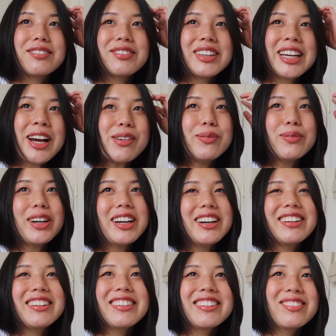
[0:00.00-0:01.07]
become
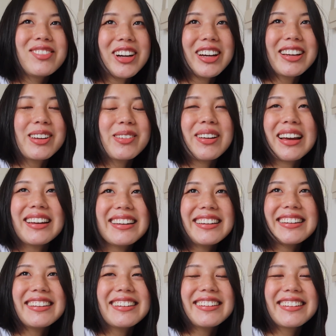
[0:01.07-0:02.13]
more
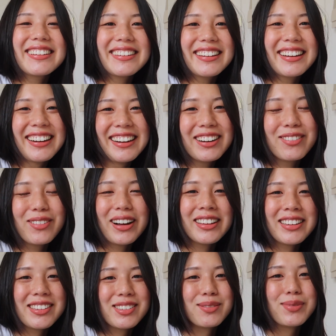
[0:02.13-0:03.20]
independent while
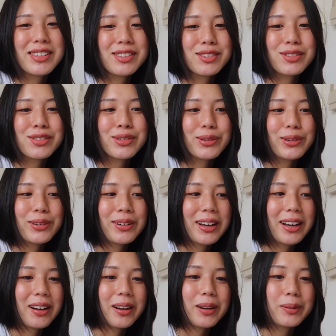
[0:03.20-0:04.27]
he's in business school.
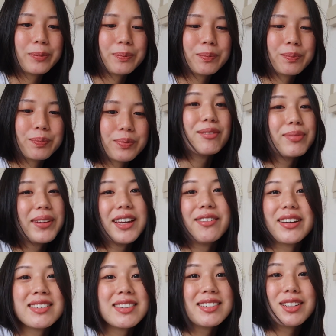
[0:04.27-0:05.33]

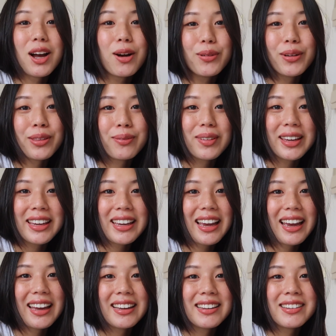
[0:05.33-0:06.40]
Anyways, he's not with me,
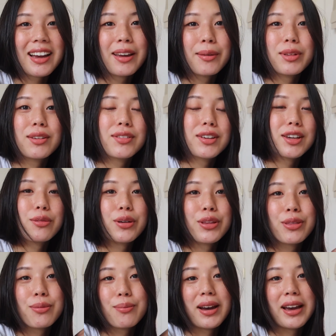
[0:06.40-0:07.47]
and I am living with
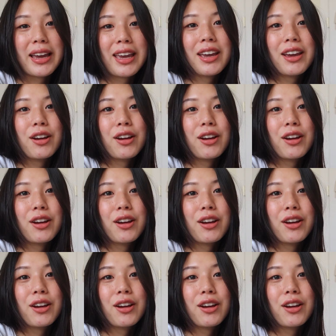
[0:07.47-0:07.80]
my